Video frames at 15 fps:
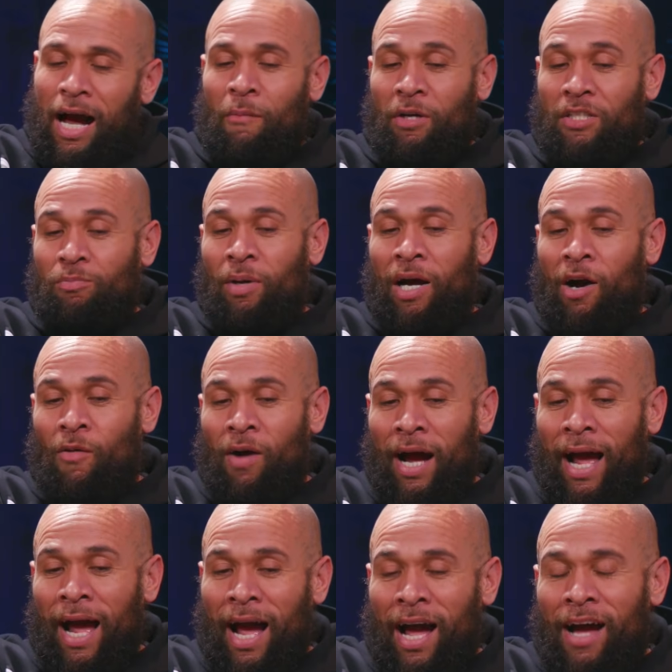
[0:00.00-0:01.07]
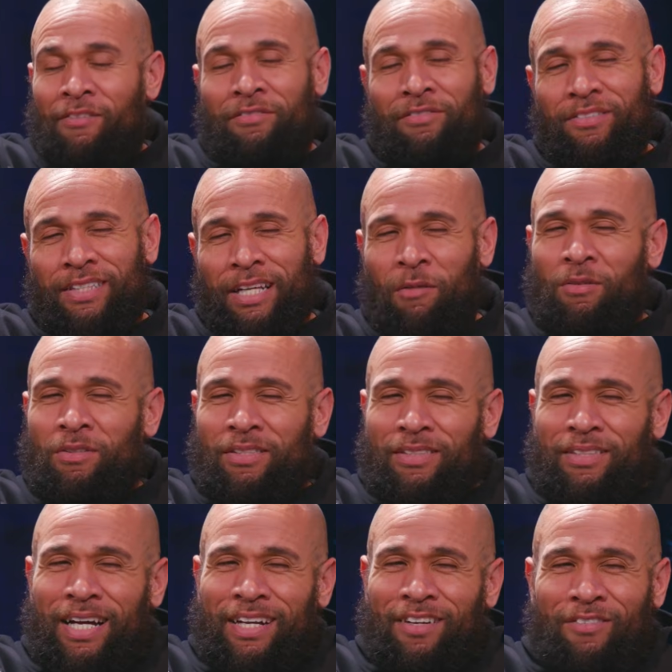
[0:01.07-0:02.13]
How much power I have, that
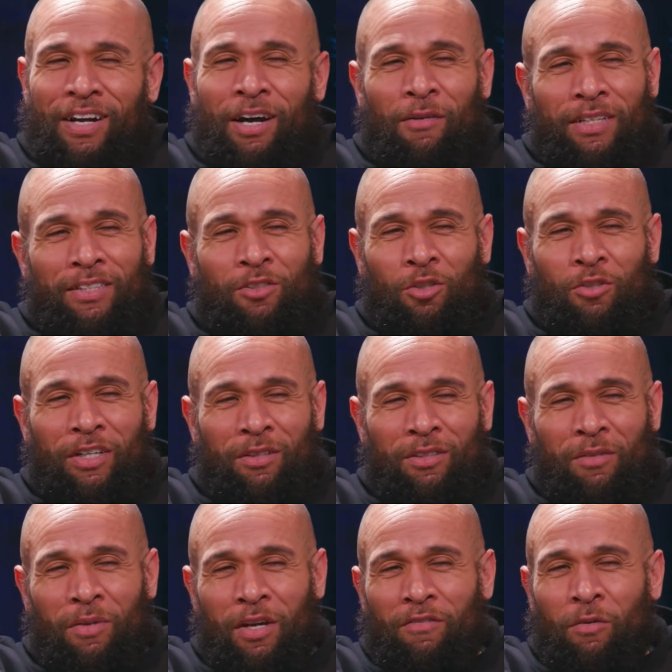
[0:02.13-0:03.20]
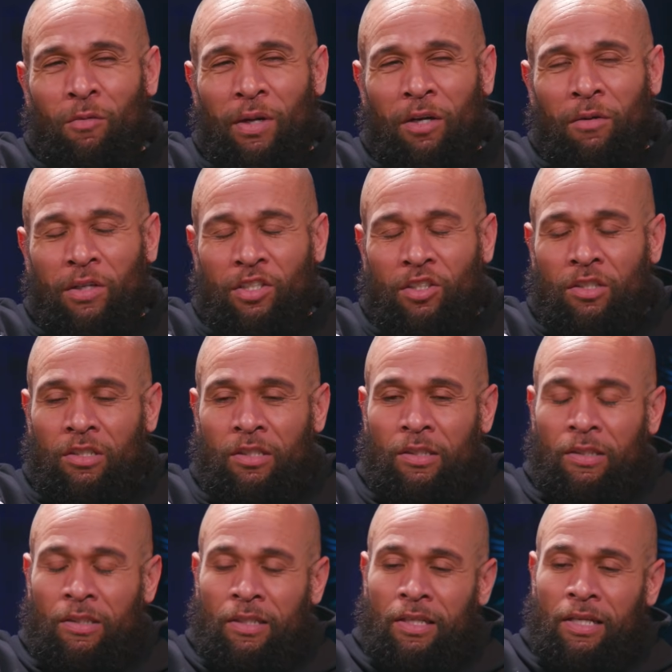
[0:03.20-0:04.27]
was kind of how I saw it. It's a bit of a weird question.
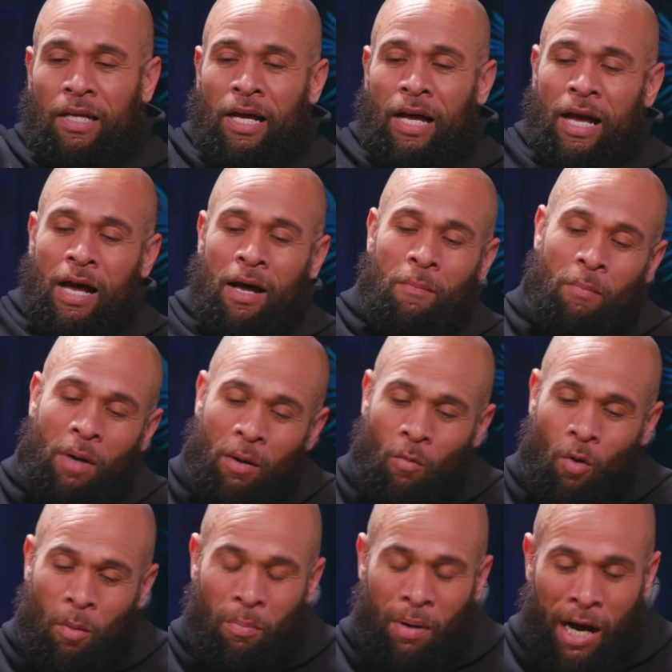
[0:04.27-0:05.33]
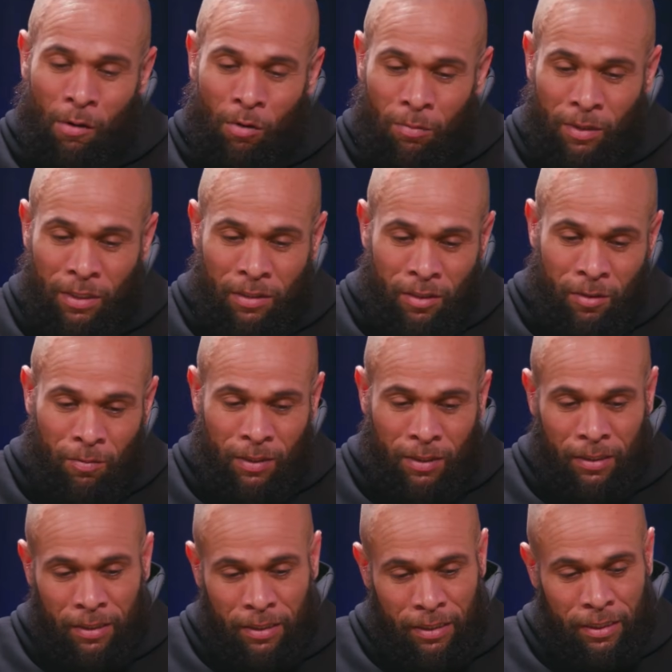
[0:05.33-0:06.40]
But what power means to
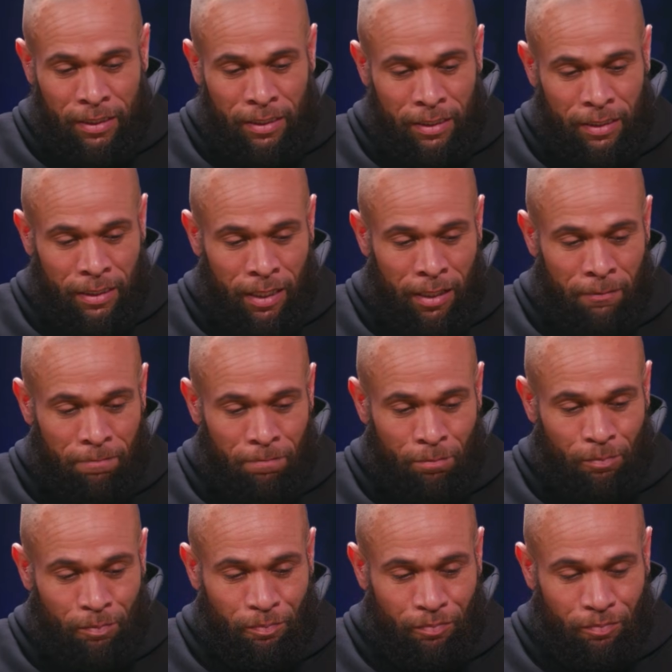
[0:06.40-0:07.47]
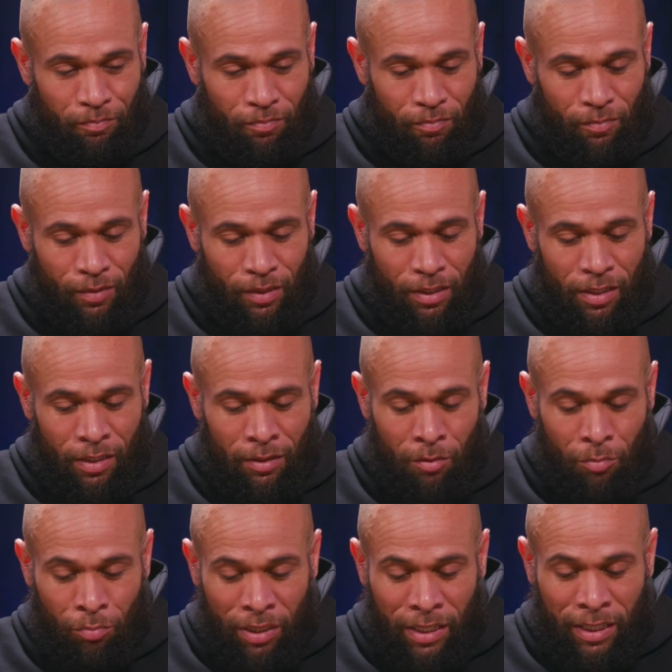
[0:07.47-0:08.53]
me is the
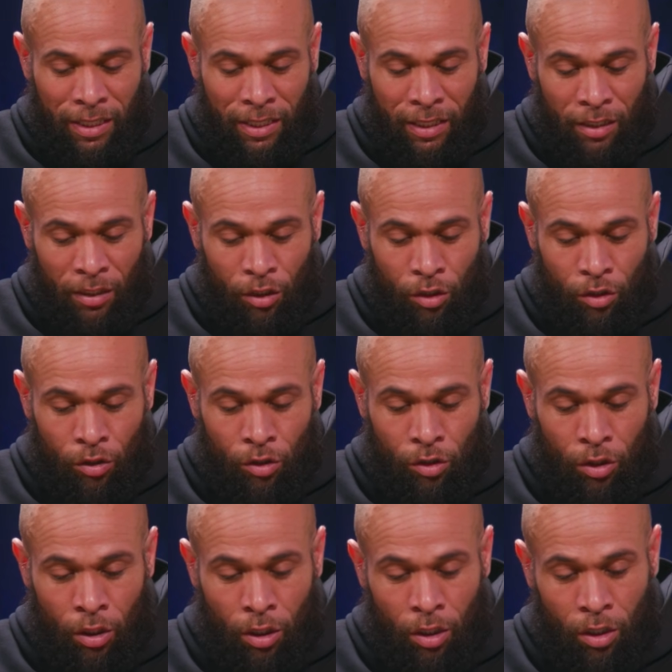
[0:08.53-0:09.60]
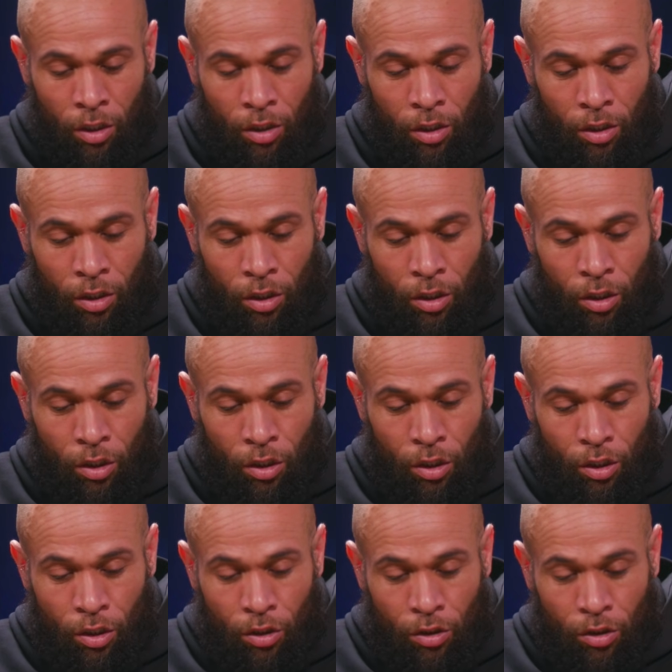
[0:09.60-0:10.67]
ability to
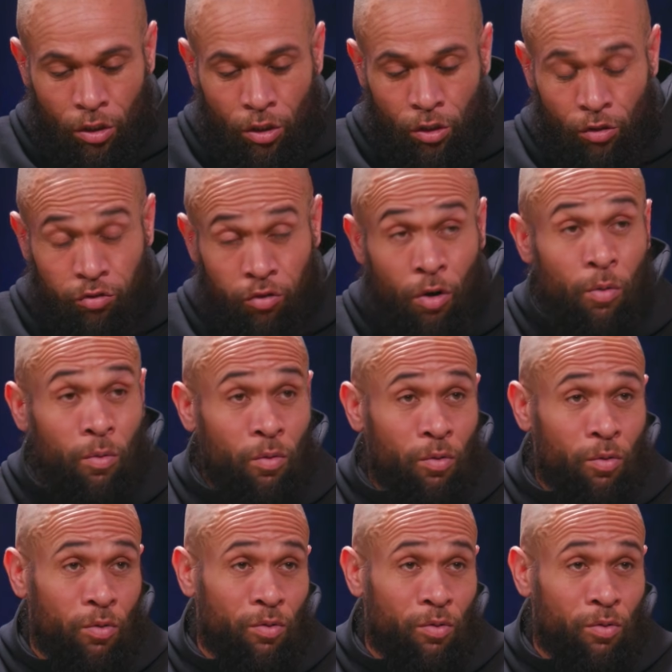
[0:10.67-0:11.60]
control